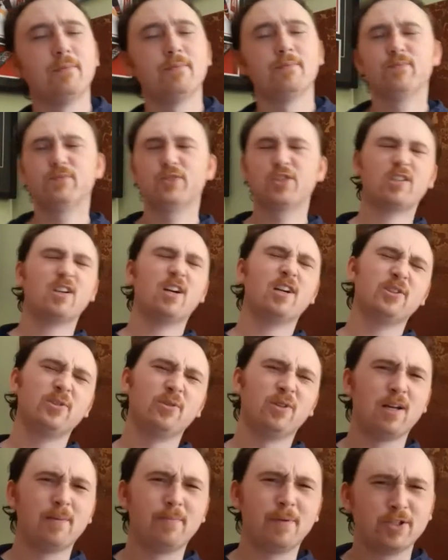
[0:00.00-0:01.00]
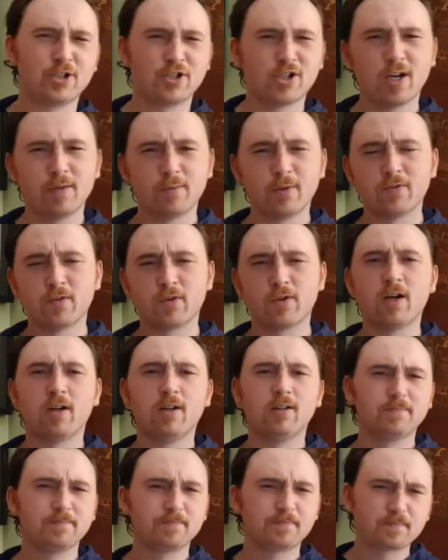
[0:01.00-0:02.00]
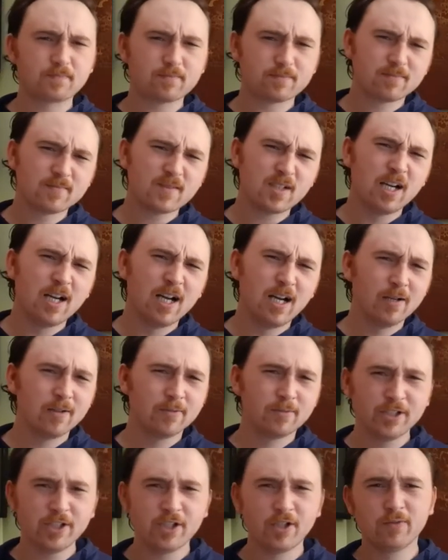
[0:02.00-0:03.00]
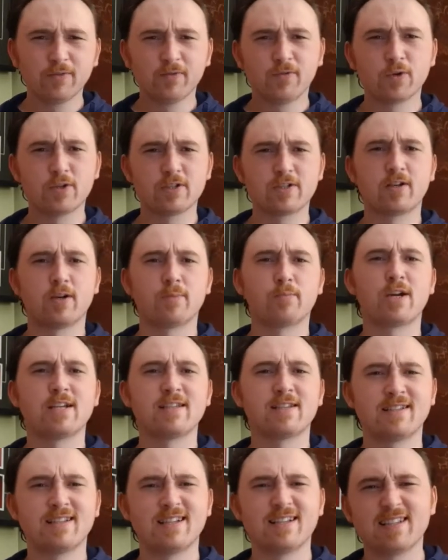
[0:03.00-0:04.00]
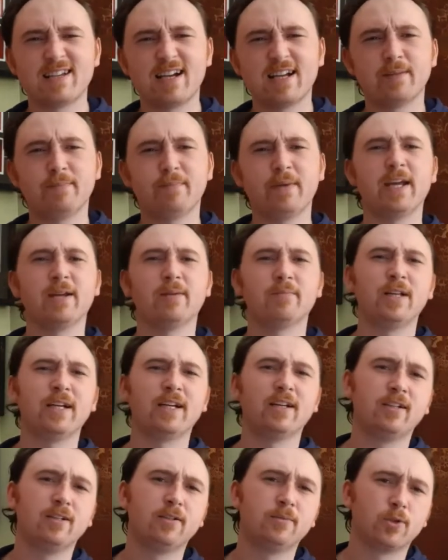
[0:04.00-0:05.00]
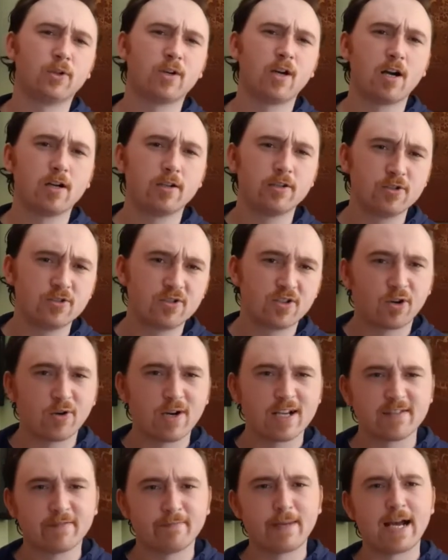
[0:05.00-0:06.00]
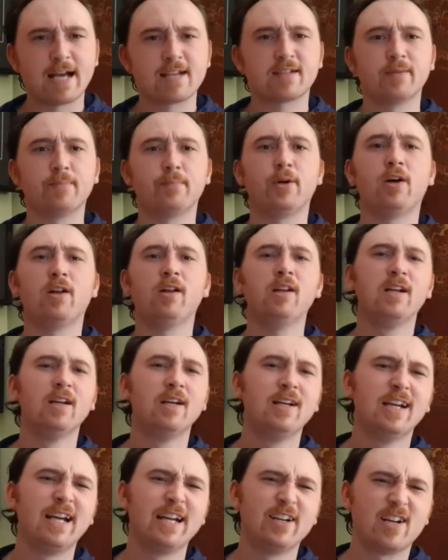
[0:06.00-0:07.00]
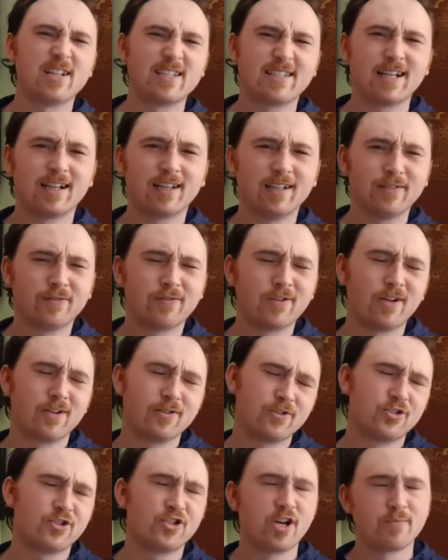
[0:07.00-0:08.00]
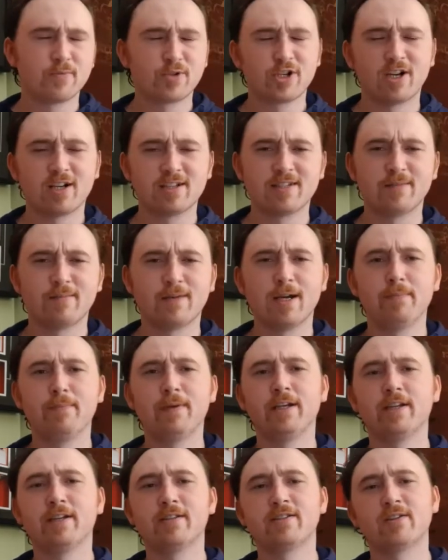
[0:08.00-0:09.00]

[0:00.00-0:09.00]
Just got to do a lot better job overall. Forcing our presence inside the paint, playing a little more hard-nosed, aggressive basketball, and not settling for all those jump shots, in my opinion.